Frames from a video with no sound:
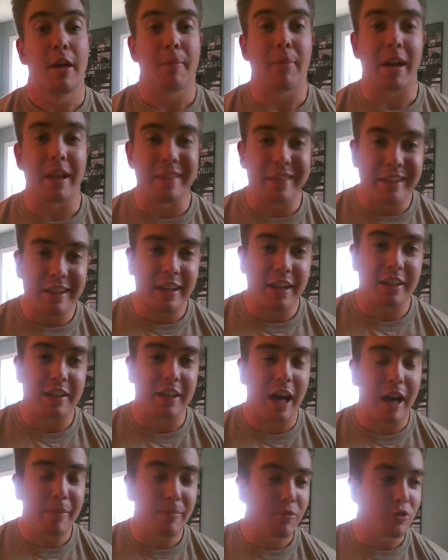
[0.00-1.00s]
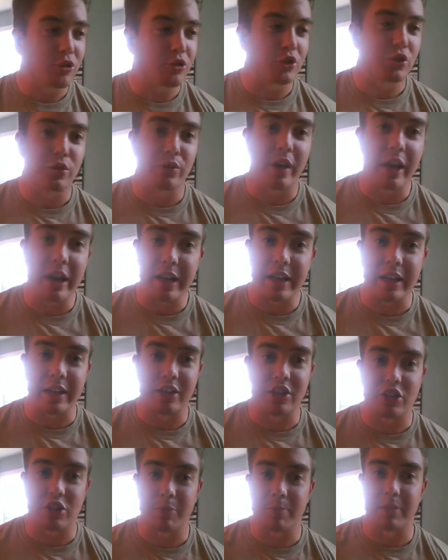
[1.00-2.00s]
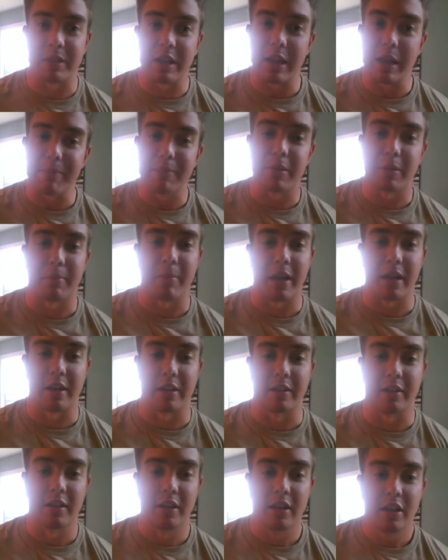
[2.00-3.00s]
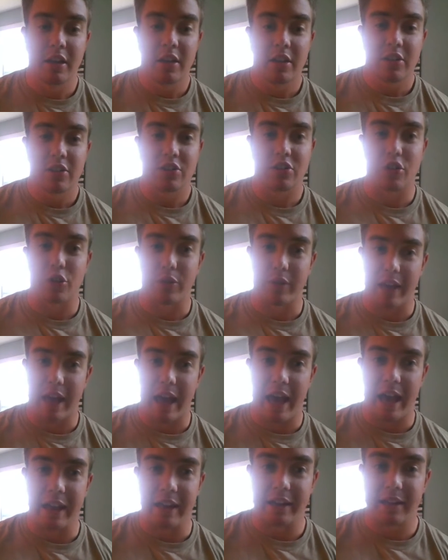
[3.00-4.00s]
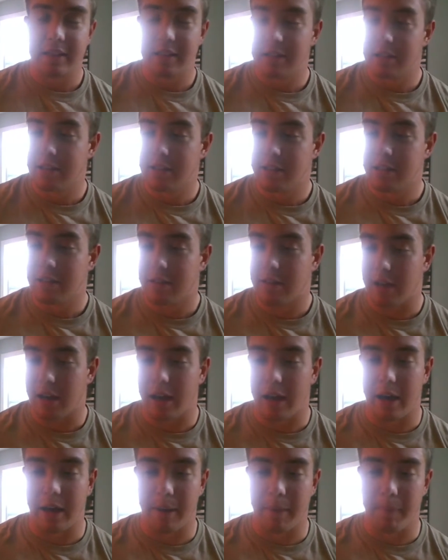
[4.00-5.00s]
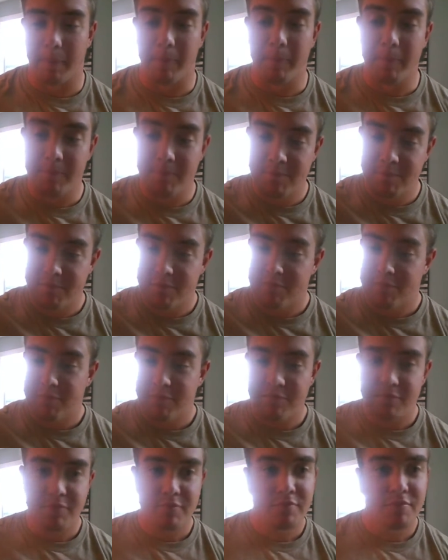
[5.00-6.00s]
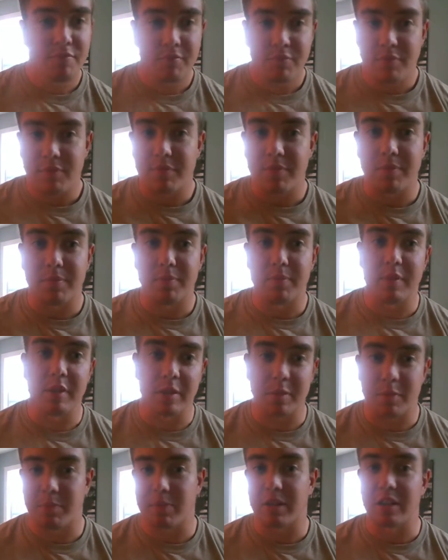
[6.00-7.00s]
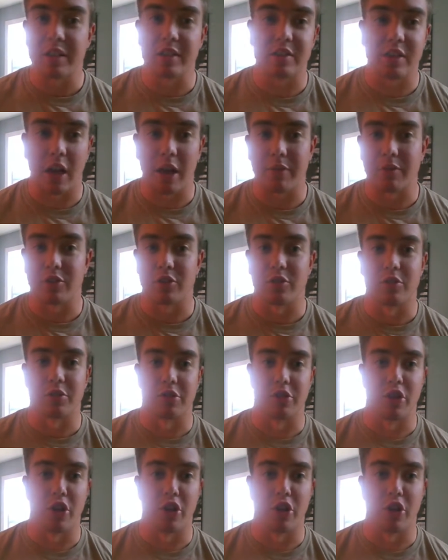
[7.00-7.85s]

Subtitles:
but I think a lot more training should be implemented so that um, these police officers